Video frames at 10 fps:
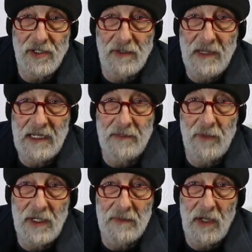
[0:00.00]
are being
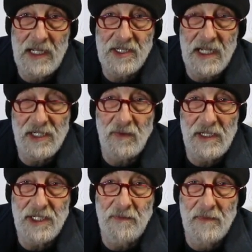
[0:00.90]
put in place as
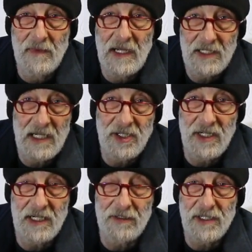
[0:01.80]
I
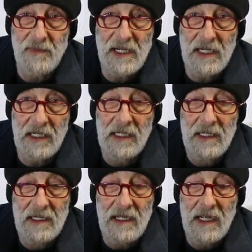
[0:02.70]
sit here and speak.
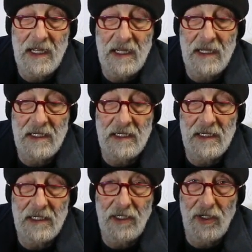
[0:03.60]
And
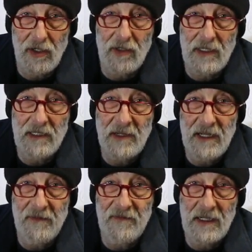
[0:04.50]
you're going to
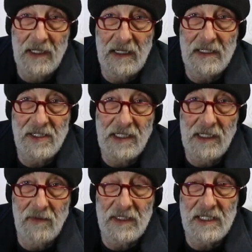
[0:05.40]
be feeling and
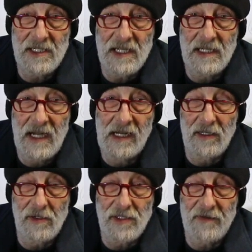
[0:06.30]
dealing with these
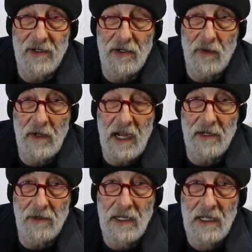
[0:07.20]
algos, if you're a
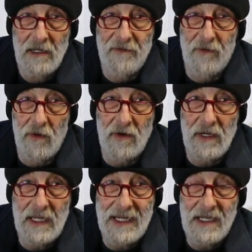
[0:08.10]
creator,
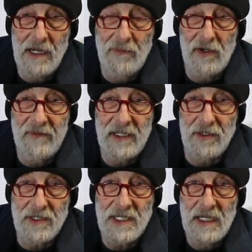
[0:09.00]
for any number of
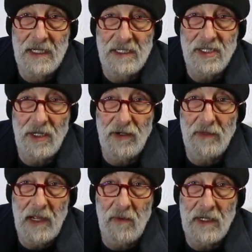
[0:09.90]
years. So
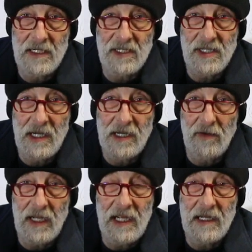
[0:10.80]
you may want to decide,
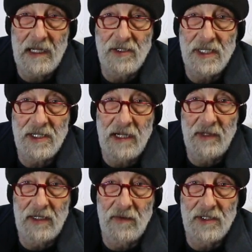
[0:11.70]
okay, now's the time
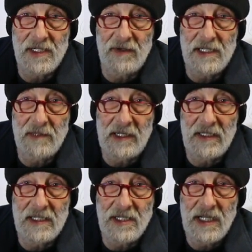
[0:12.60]
to get real serious
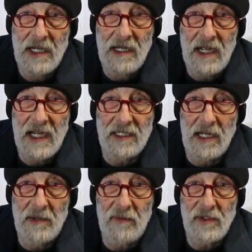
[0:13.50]
about this and
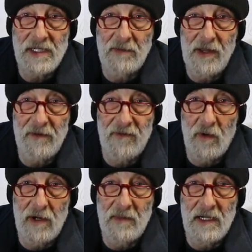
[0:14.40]
come up with some other
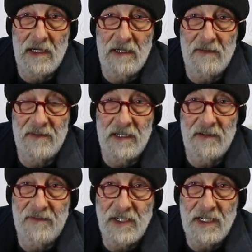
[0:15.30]
form
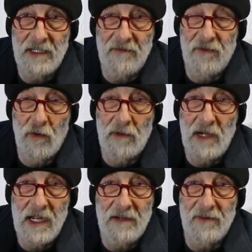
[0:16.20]
of funding for
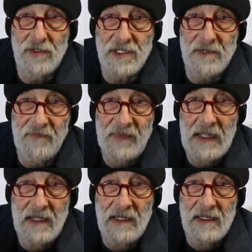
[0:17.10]
my efforts.
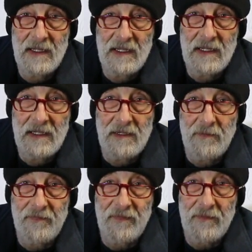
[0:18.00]

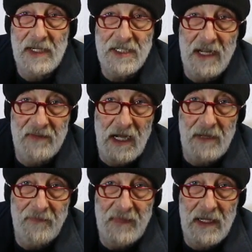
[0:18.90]
Best I've
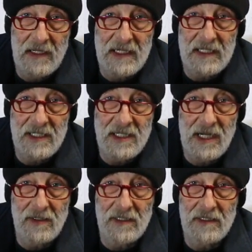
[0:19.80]
got, I'll edit this
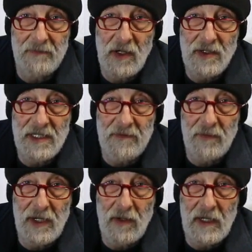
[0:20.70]
out and post it
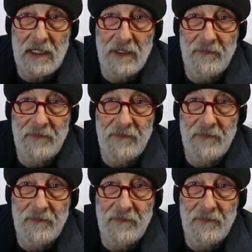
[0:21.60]
pretty quick.